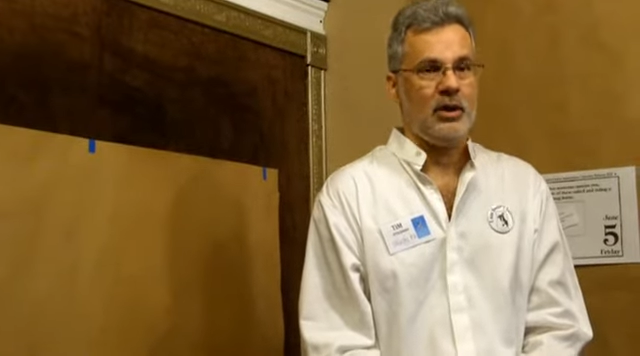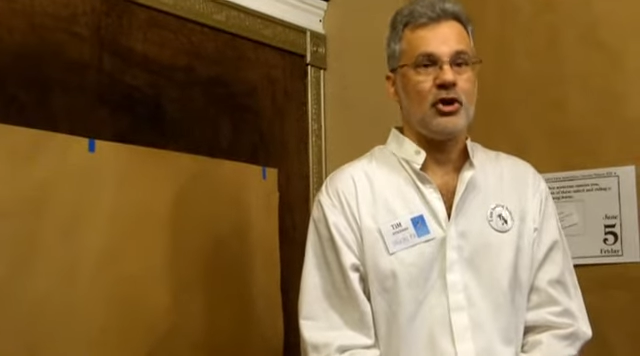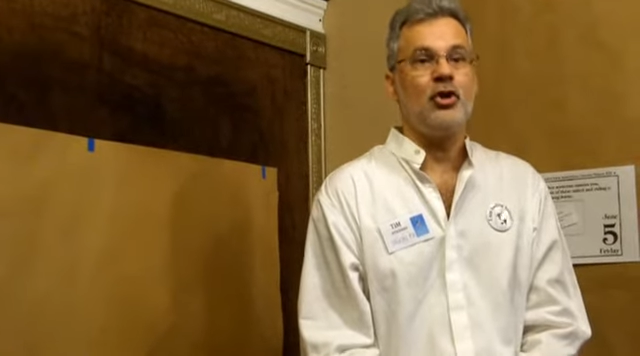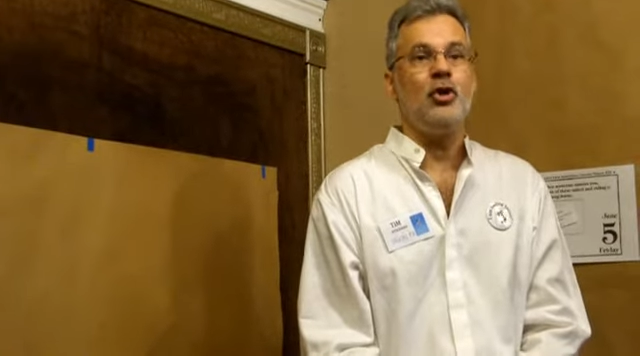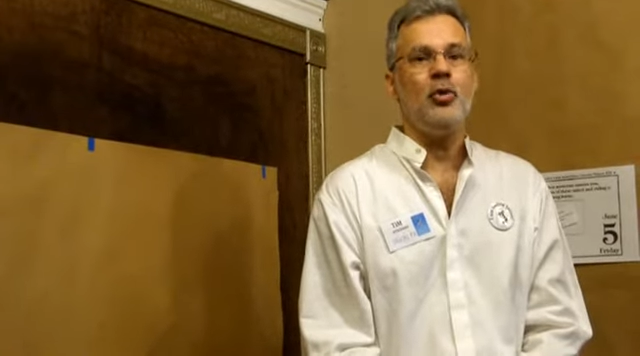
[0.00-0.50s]

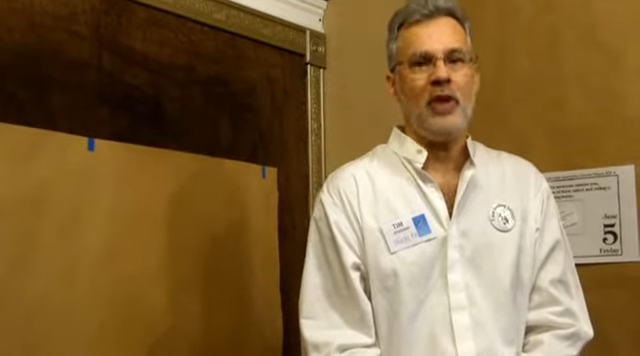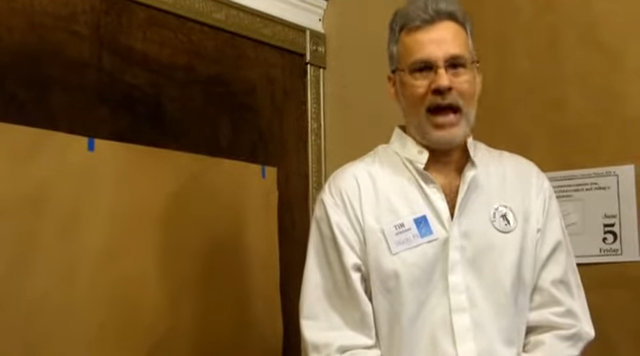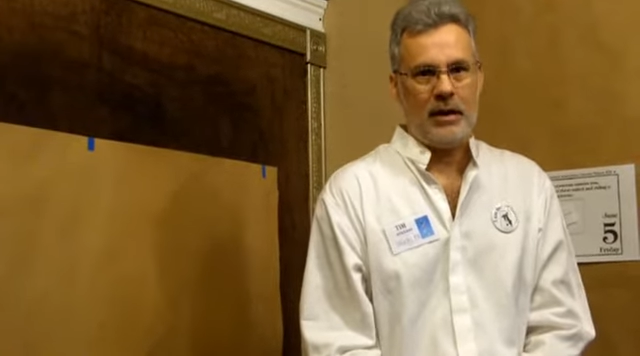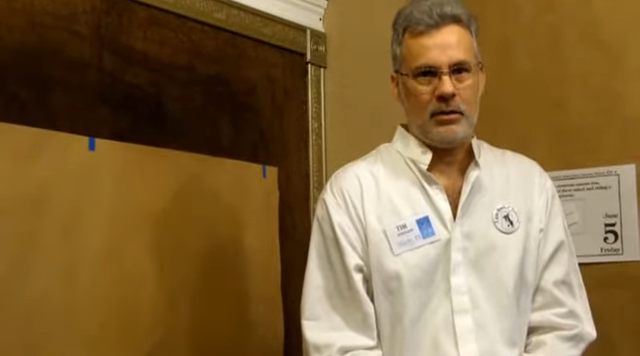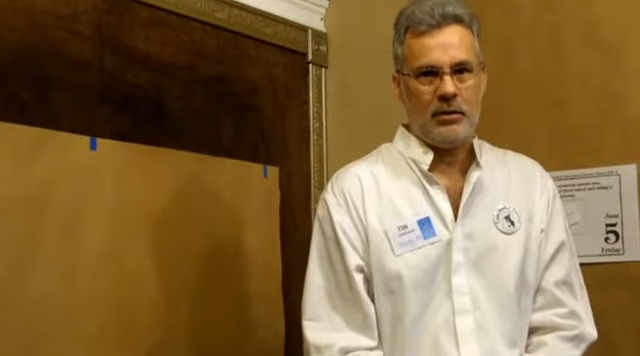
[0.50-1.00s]
To do
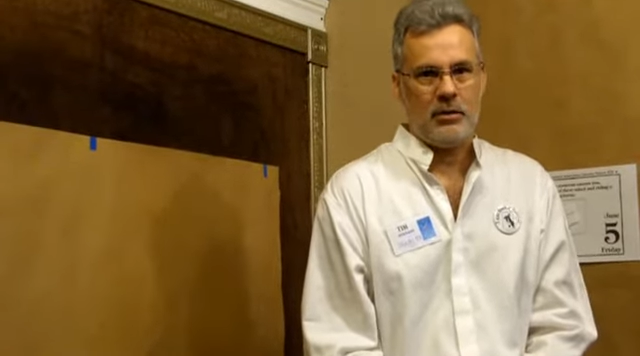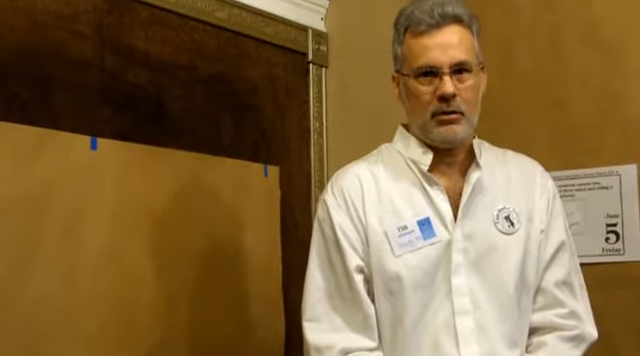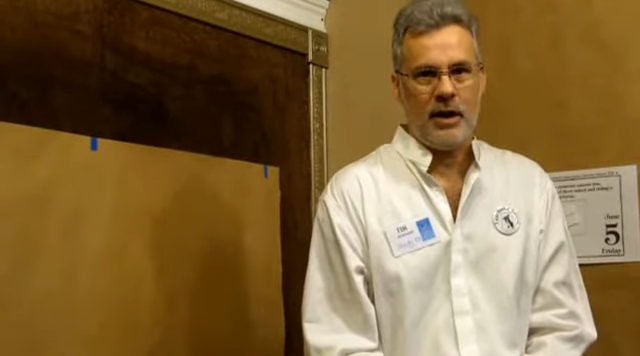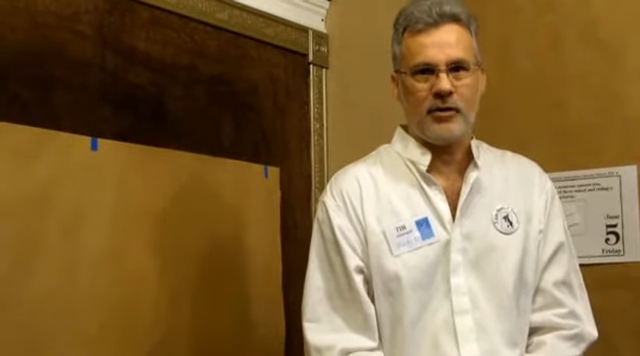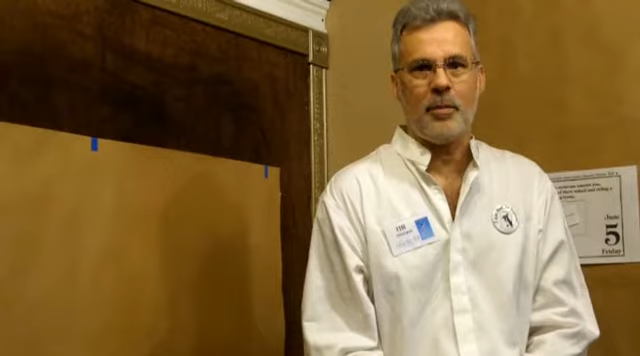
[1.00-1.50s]
that,
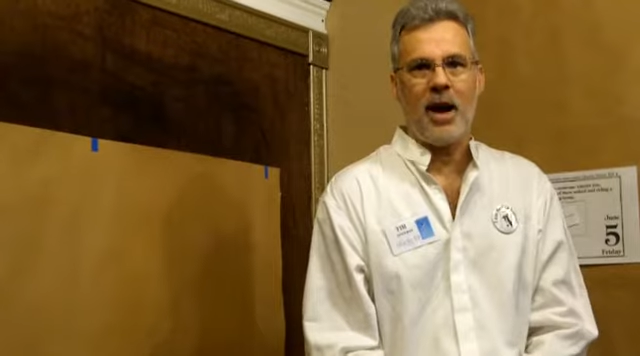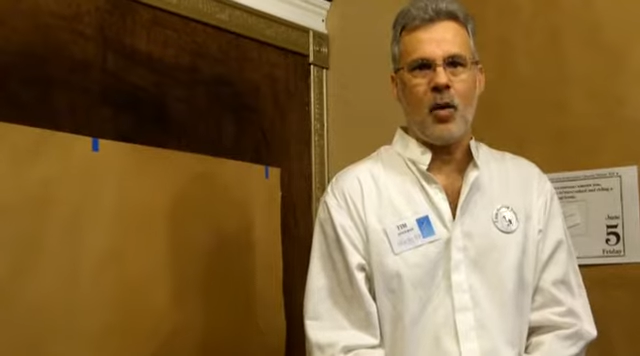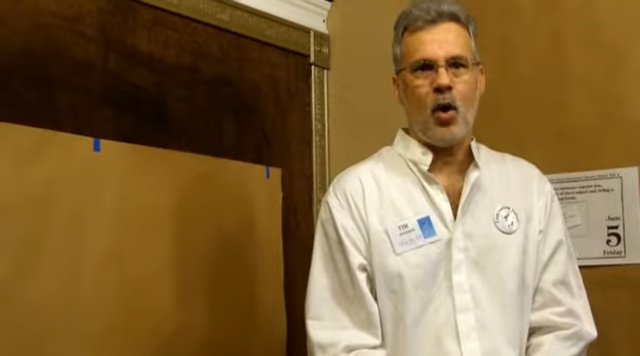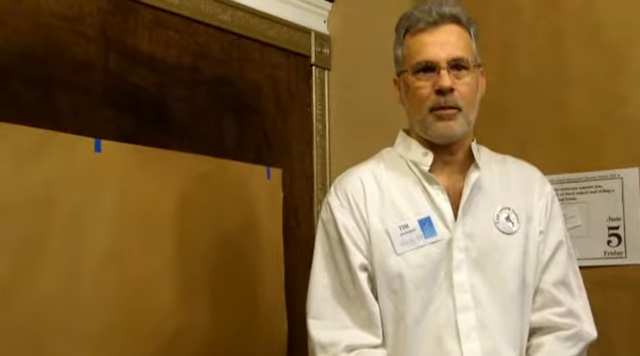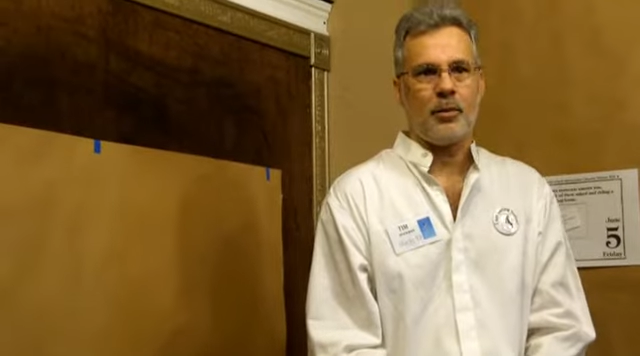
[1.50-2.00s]
you have to buy
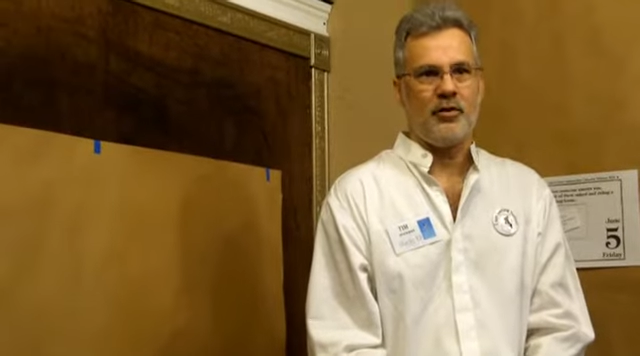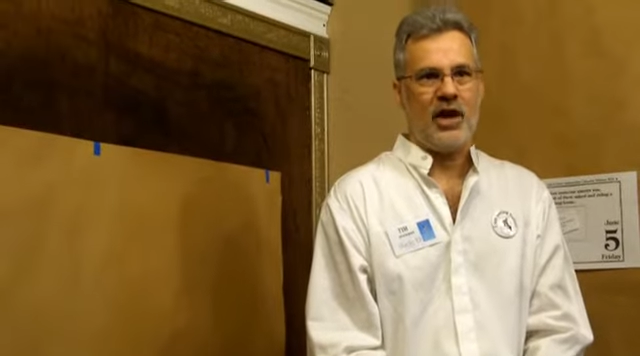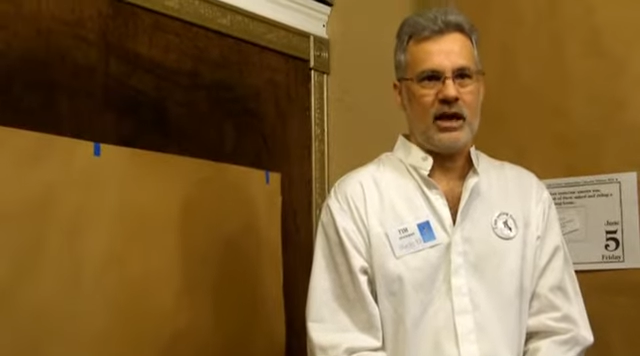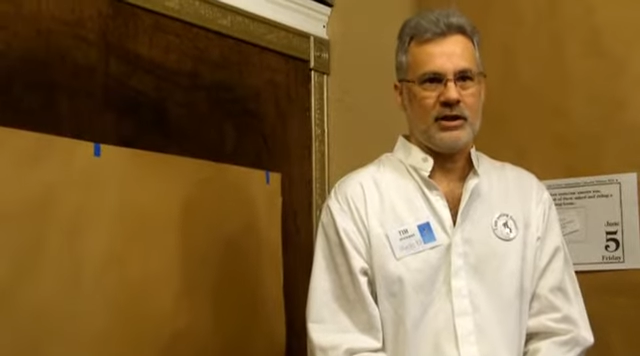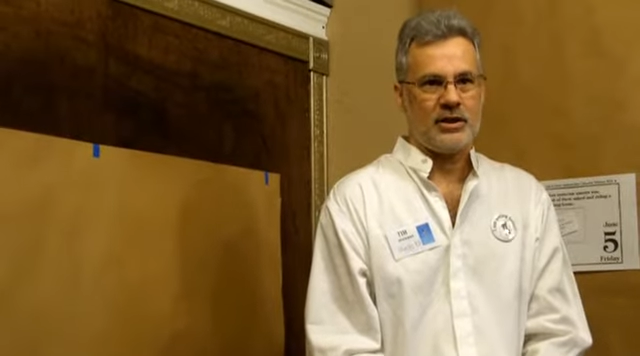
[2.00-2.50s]
a waterproof
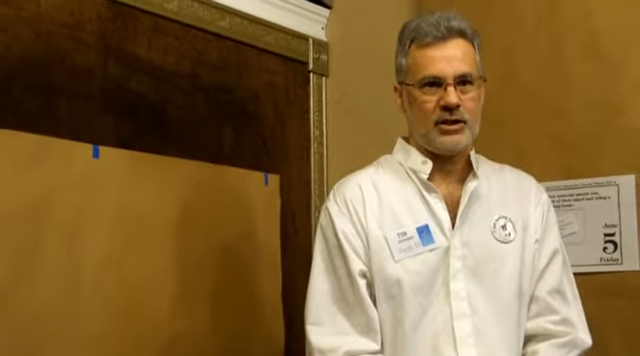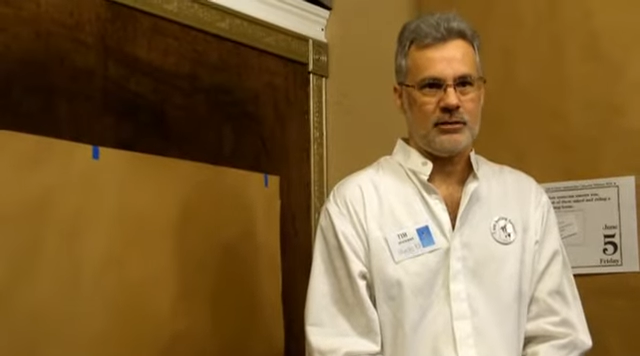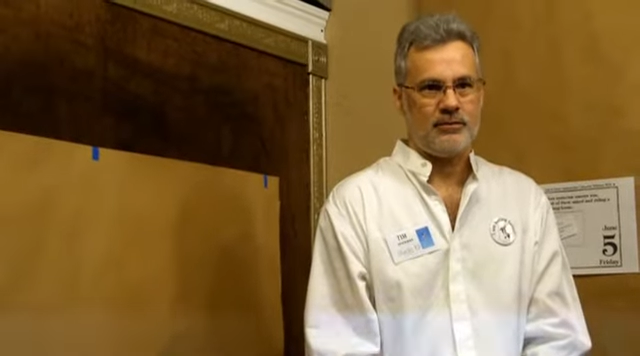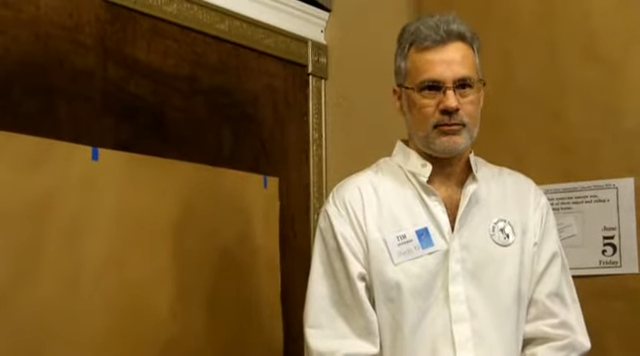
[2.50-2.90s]
case.